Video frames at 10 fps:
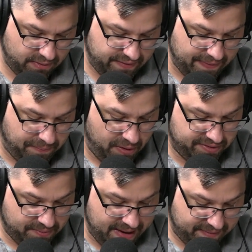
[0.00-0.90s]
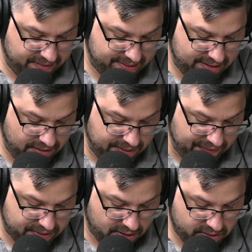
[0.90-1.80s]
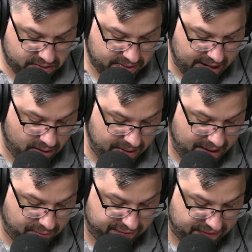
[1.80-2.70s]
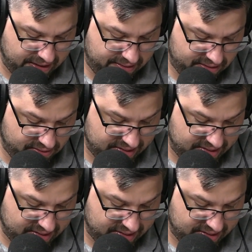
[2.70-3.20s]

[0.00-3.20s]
We've got the poster maps of the city. We got the Starstone Isle map. We've got the easy to use